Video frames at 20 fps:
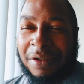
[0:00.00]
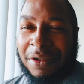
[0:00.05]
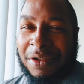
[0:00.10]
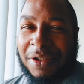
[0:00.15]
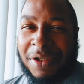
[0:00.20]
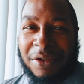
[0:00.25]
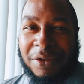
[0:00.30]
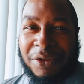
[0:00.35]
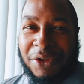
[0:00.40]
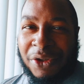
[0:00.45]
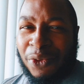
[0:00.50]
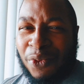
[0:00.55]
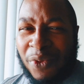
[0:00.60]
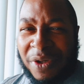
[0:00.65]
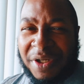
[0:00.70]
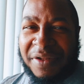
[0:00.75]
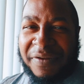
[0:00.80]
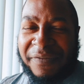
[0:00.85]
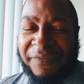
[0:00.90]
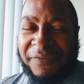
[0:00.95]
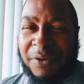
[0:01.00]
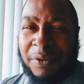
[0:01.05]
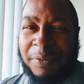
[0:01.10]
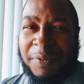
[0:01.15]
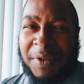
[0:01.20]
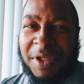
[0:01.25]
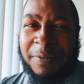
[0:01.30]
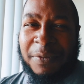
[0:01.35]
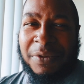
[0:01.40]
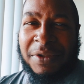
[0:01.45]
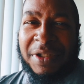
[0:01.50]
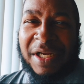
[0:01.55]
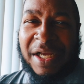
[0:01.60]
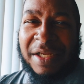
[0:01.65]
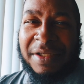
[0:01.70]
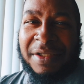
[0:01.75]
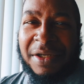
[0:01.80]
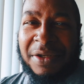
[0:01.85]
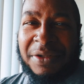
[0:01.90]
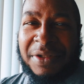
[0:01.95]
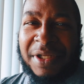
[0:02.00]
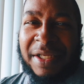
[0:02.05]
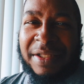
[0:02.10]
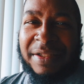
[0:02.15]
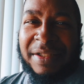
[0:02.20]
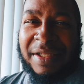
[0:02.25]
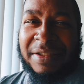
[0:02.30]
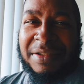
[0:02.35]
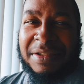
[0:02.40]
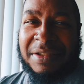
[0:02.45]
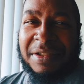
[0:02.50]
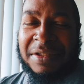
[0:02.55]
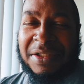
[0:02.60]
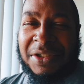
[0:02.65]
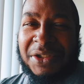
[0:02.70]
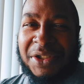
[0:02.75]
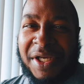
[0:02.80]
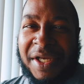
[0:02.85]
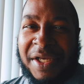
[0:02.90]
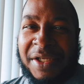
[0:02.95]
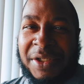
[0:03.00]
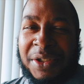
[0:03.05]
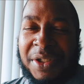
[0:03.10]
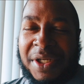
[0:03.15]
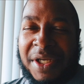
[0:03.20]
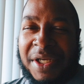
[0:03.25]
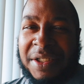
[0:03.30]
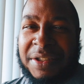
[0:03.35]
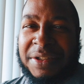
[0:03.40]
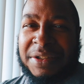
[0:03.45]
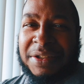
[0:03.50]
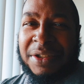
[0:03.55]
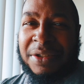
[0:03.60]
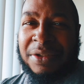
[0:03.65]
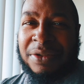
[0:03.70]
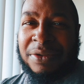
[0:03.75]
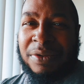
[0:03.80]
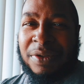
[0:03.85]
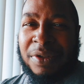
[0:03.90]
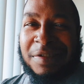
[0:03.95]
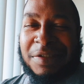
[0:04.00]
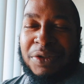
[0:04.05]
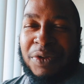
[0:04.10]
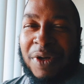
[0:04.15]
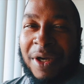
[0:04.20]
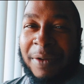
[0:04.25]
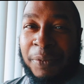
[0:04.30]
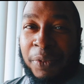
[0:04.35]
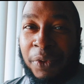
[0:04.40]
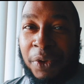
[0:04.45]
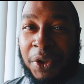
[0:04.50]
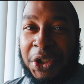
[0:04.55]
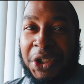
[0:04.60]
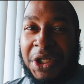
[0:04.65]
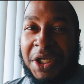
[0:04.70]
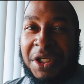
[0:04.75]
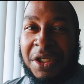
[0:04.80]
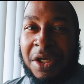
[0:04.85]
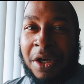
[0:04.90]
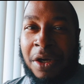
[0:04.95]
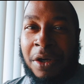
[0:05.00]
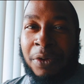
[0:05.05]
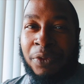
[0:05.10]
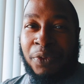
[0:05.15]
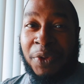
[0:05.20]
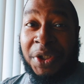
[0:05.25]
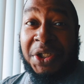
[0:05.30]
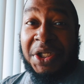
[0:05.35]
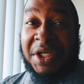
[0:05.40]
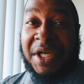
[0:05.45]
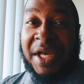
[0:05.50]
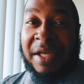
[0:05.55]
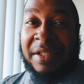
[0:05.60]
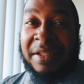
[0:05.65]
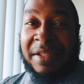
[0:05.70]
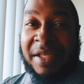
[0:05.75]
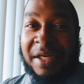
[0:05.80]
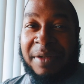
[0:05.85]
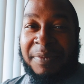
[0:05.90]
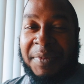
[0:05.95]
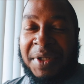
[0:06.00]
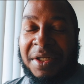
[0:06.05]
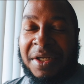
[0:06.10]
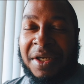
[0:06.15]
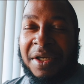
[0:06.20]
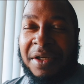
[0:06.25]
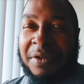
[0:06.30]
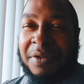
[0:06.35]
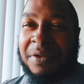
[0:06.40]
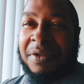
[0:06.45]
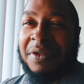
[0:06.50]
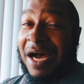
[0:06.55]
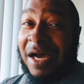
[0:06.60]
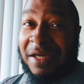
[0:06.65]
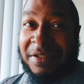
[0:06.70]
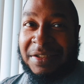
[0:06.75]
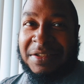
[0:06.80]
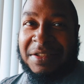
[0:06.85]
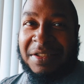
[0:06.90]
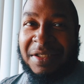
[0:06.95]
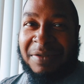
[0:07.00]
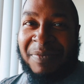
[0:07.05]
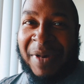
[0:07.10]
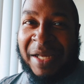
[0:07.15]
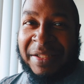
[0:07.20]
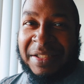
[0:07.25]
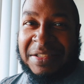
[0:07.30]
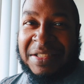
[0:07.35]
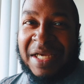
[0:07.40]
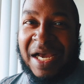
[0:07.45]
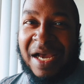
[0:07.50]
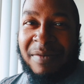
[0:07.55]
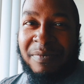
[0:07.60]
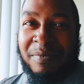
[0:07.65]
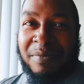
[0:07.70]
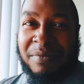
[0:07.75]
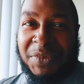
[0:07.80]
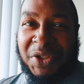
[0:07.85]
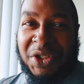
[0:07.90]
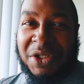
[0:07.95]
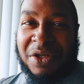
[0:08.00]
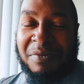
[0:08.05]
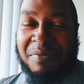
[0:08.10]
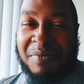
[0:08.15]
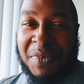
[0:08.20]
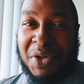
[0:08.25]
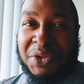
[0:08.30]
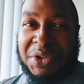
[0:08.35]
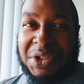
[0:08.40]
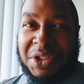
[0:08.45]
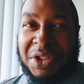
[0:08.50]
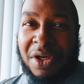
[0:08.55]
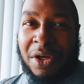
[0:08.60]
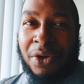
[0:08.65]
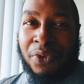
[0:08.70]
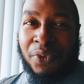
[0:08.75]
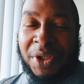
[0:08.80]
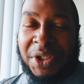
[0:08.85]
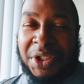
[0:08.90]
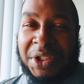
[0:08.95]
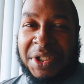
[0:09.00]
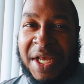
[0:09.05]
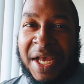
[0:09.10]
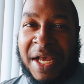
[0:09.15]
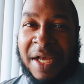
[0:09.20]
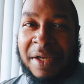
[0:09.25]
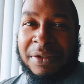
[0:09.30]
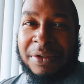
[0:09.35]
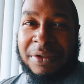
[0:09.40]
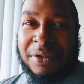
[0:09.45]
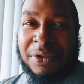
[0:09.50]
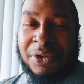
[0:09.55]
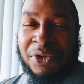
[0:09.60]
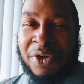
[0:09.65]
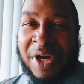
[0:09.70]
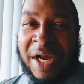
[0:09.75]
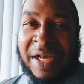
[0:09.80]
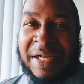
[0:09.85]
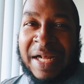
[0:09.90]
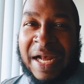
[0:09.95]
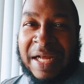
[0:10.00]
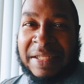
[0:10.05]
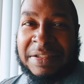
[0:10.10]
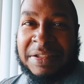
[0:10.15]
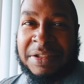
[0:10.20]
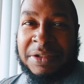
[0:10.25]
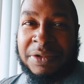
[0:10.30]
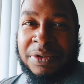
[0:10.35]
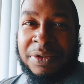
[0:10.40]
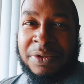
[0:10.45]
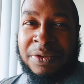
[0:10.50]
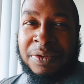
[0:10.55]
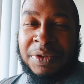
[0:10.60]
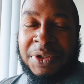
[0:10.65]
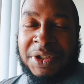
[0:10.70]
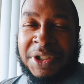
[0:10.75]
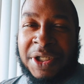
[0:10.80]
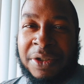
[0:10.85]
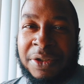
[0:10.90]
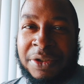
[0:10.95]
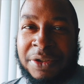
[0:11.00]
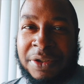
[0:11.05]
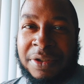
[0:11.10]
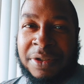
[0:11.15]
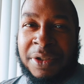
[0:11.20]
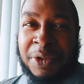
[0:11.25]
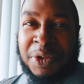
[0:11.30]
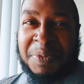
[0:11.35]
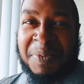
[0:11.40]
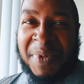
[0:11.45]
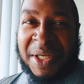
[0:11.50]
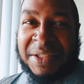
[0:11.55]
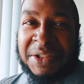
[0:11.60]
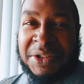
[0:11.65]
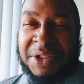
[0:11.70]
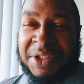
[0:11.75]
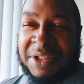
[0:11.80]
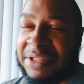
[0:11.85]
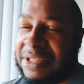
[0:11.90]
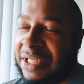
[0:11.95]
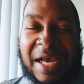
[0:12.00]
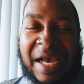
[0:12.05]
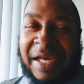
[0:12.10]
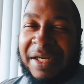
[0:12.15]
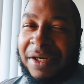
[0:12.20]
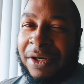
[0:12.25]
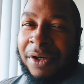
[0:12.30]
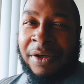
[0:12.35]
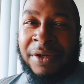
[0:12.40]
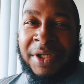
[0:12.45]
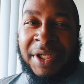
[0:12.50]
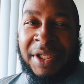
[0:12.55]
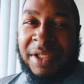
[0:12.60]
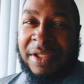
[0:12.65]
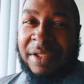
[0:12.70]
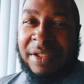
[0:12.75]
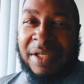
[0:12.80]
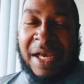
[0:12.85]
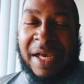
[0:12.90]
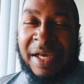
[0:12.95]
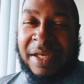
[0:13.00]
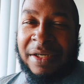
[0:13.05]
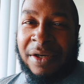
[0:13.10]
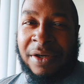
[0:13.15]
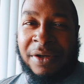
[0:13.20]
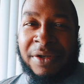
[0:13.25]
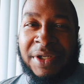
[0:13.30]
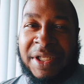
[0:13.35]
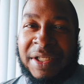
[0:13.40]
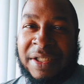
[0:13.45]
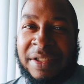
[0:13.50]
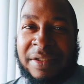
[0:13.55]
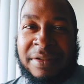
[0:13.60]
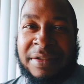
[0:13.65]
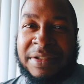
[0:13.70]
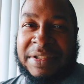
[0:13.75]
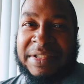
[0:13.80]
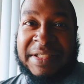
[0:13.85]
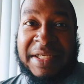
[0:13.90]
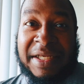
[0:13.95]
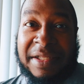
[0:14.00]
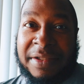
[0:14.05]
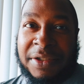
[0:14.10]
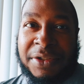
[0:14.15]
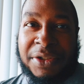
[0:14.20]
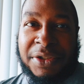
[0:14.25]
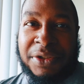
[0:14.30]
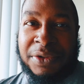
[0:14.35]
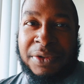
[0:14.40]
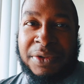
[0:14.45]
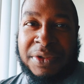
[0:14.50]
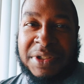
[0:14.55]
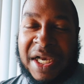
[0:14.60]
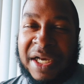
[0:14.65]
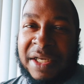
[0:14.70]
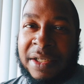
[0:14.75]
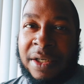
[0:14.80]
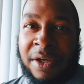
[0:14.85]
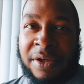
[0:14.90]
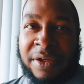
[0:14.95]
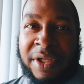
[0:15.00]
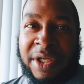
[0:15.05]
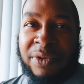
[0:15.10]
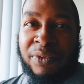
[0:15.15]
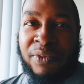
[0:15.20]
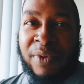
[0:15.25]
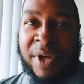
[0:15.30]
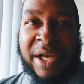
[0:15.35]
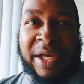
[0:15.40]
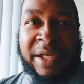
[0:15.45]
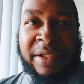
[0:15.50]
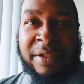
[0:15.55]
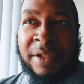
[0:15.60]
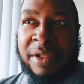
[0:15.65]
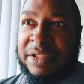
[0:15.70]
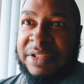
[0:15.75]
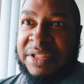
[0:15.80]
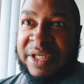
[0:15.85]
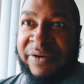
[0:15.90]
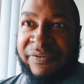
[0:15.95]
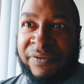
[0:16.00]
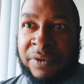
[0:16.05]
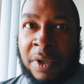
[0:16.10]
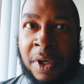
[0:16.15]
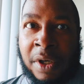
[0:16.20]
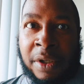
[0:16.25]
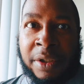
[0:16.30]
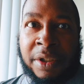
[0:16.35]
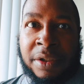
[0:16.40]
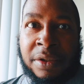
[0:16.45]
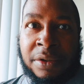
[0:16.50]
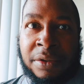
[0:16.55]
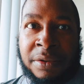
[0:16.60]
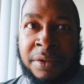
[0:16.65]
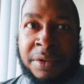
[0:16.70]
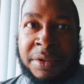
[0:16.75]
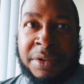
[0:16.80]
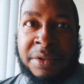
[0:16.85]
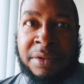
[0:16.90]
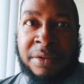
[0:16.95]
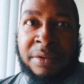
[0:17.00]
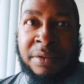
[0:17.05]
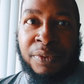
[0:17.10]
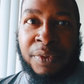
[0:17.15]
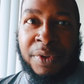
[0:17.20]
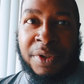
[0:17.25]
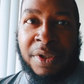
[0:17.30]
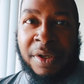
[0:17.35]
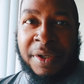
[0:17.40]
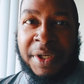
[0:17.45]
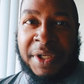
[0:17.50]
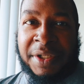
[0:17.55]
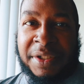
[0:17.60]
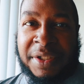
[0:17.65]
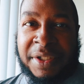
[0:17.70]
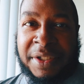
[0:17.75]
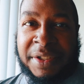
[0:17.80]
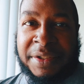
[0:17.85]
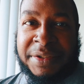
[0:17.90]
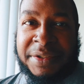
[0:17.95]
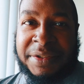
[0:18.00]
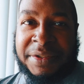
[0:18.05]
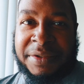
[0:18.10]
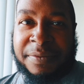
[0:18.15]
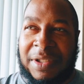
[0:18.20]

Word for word: You know, you're one of the few people that I know that took the J&J. So I appreciate y'all reaching out and letting me know. Honestly, by the time, you know, most of y'all reached out or I got to, you know, those messages, I had already seen the news. I had already read several articles regarding this.